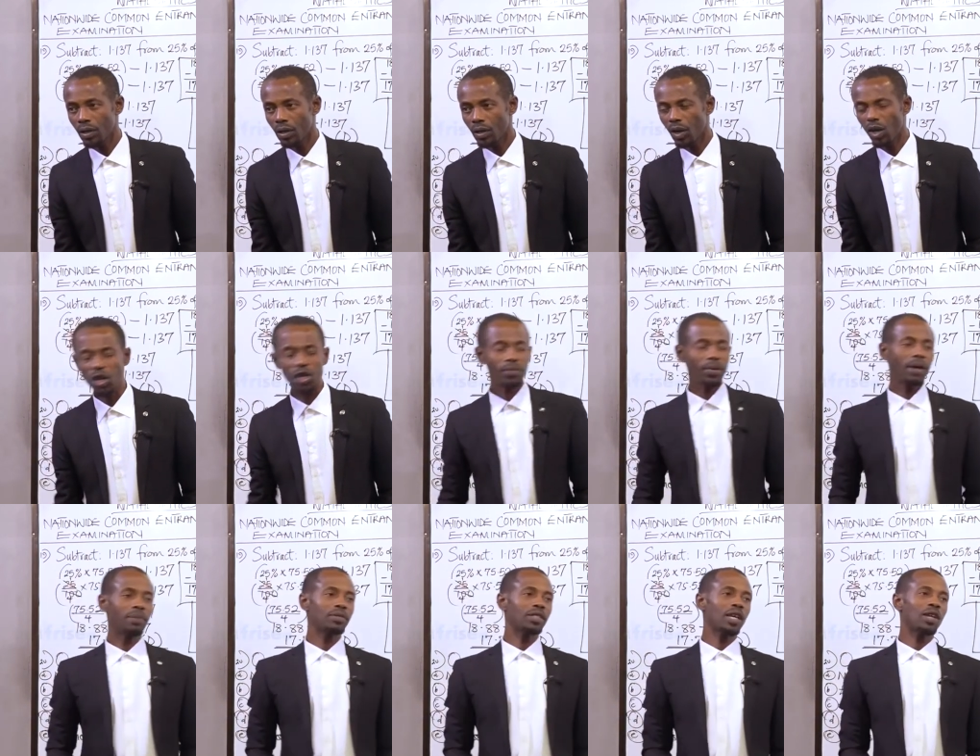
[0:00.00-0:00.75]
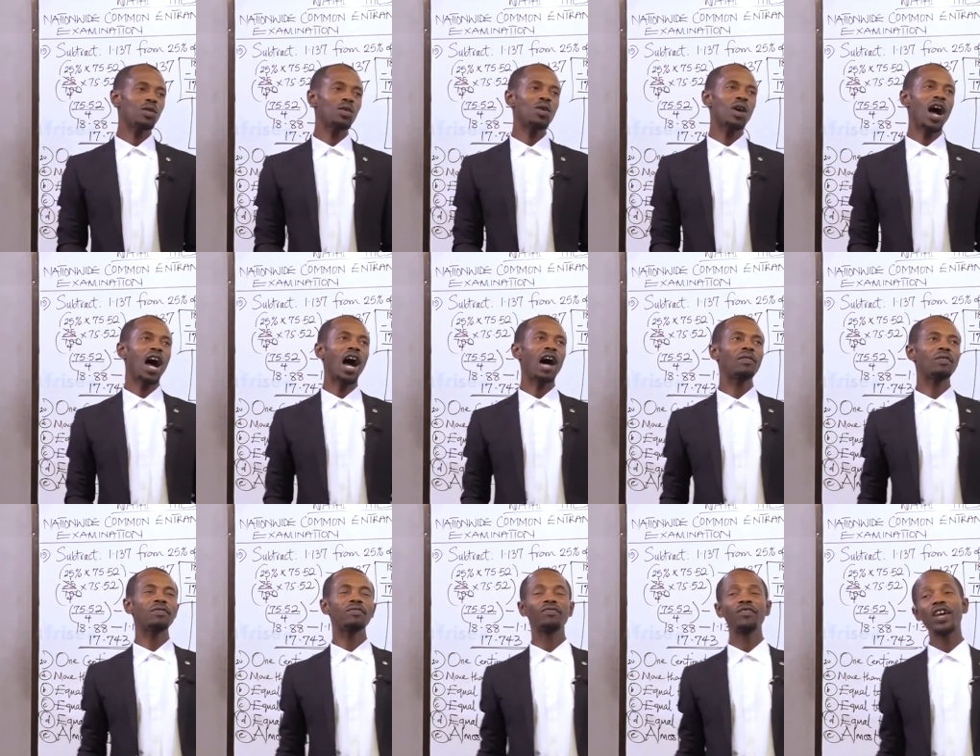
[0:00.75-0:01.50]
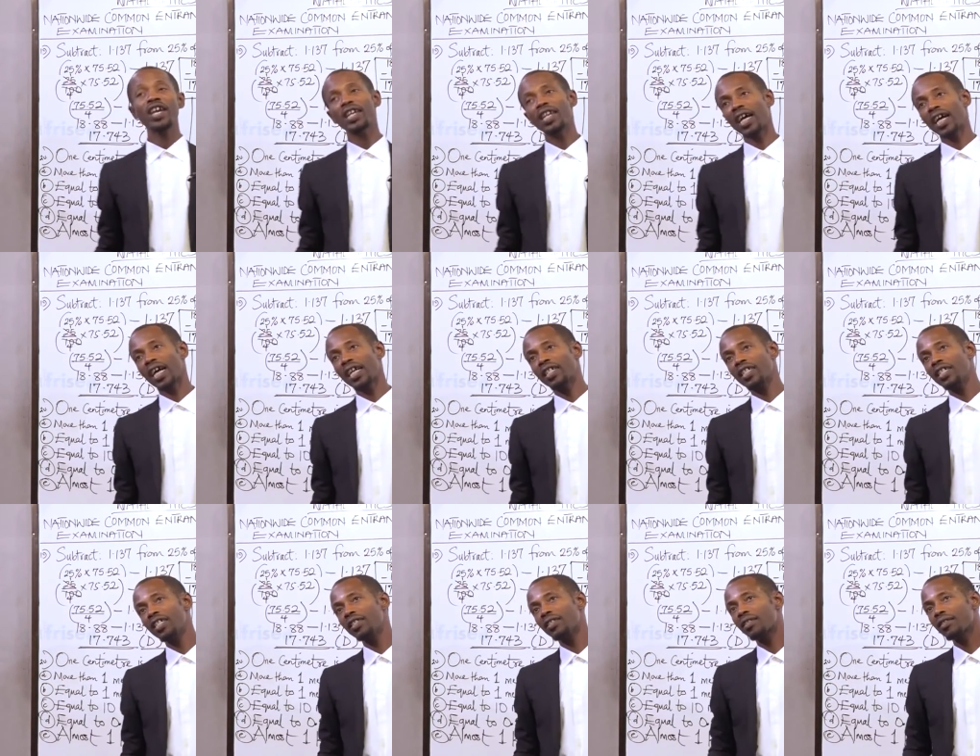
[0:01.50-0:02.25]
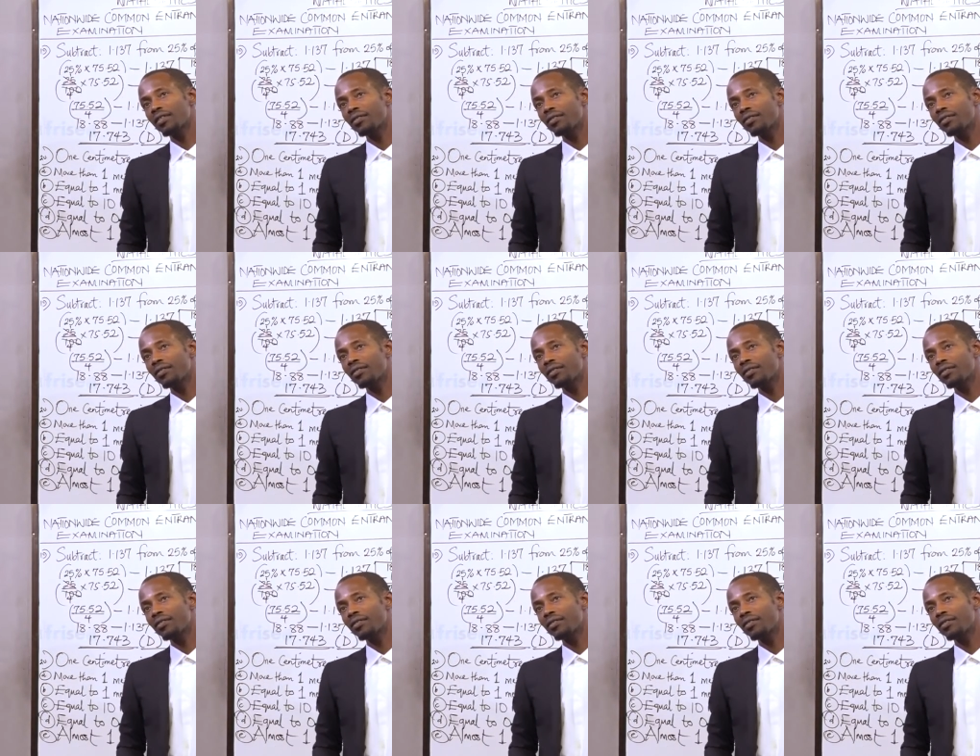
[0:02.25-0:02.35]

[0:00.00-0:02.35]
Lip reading: Although you might be saying, oh, I have a friend that can eat